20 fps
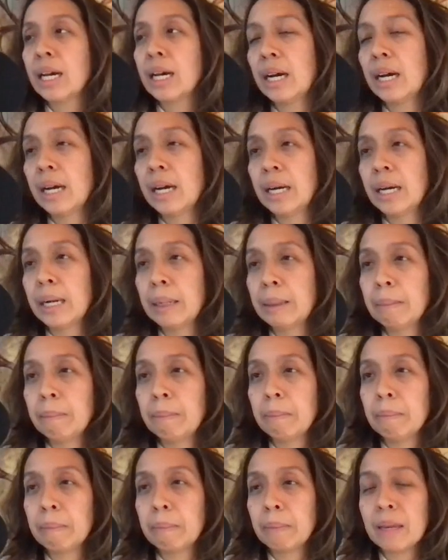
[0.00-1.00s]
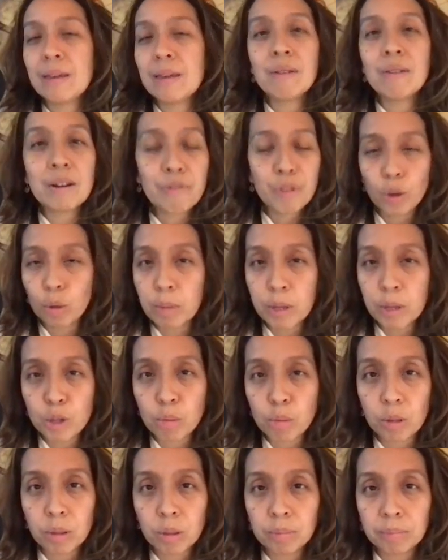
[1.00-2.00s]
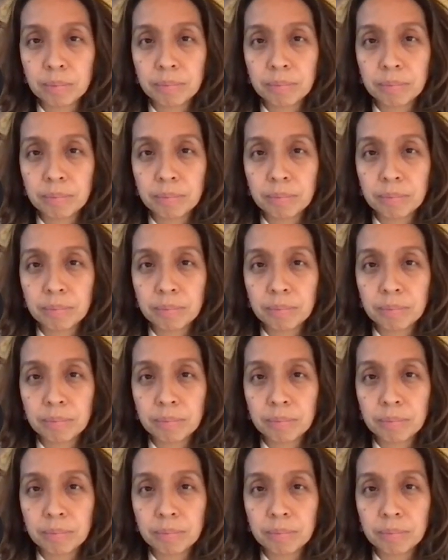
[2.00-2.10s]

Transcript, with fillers: um, even if you're miserable,